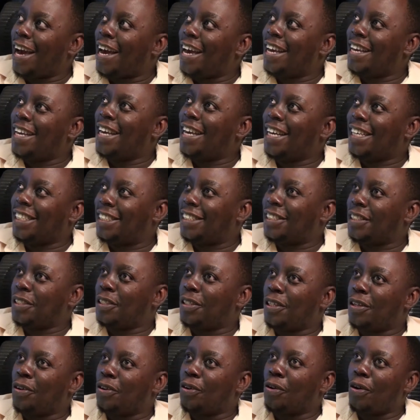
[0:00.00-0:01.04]
Yes, good
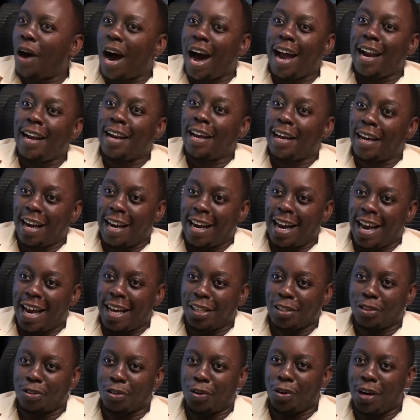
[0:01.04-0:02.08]
you question. Had an A.
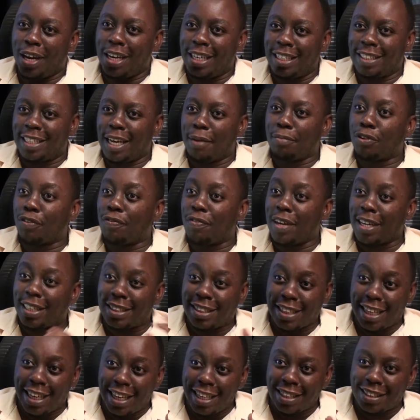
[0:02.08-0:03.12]
So in terms of
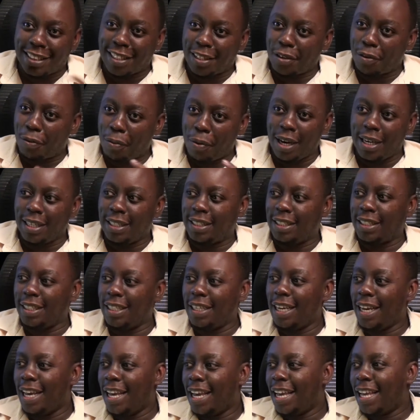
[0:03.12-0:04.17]
excellence and quality,
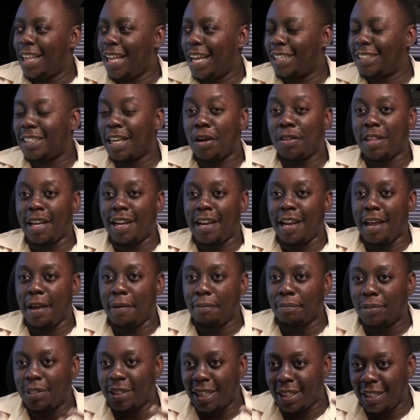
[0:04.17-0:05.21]
that's how the name
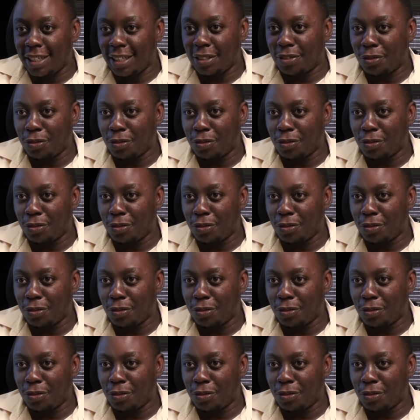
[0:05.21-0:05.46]
started to